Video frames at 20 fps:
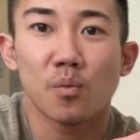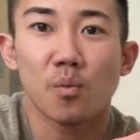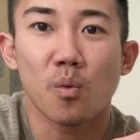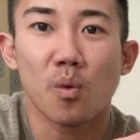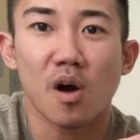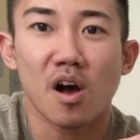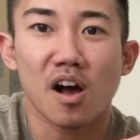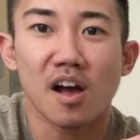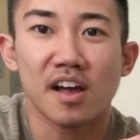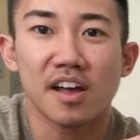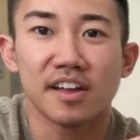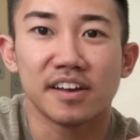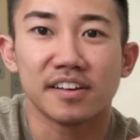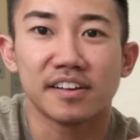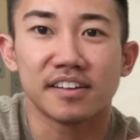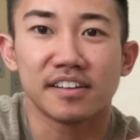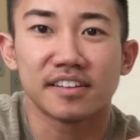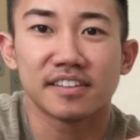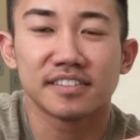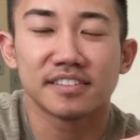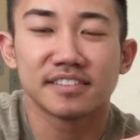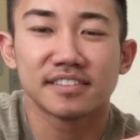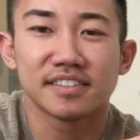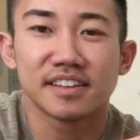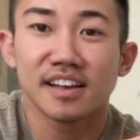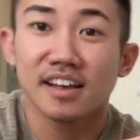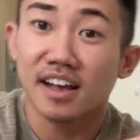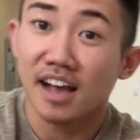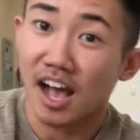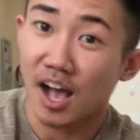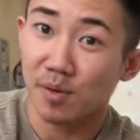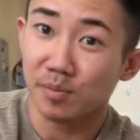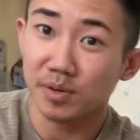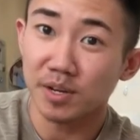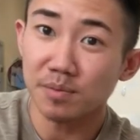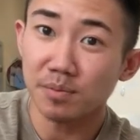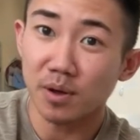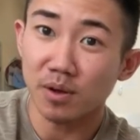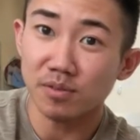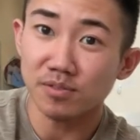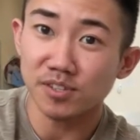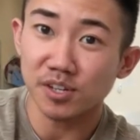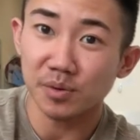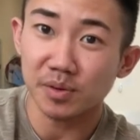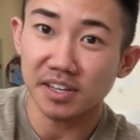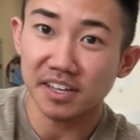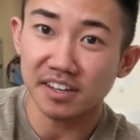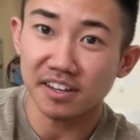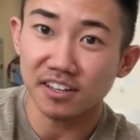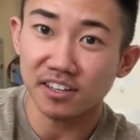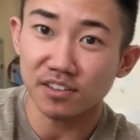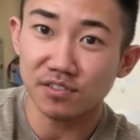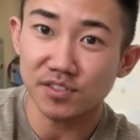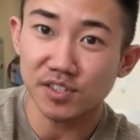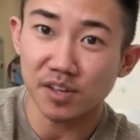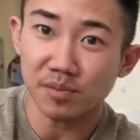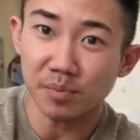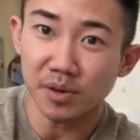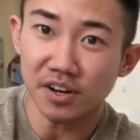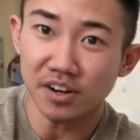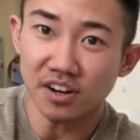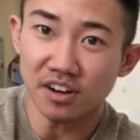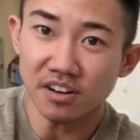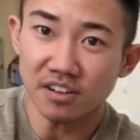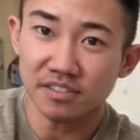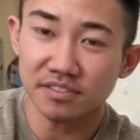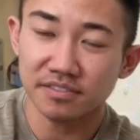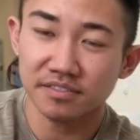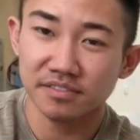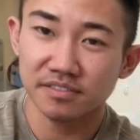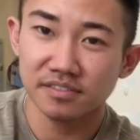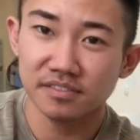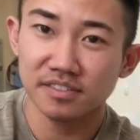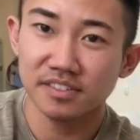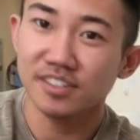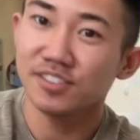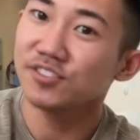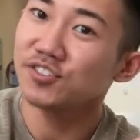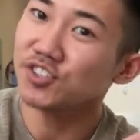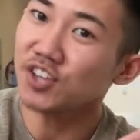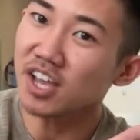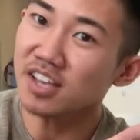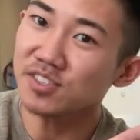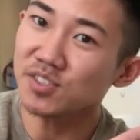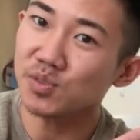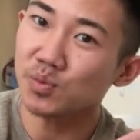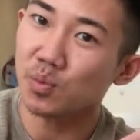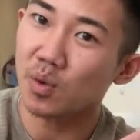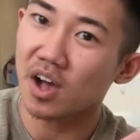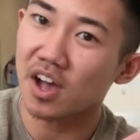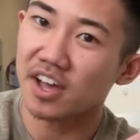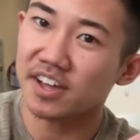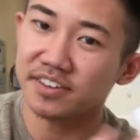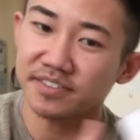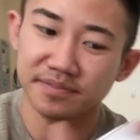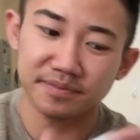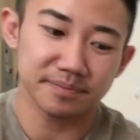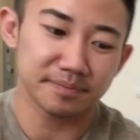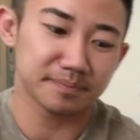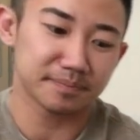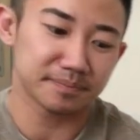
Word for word: One. How many bones are we gonna give Sunbutter? Just one.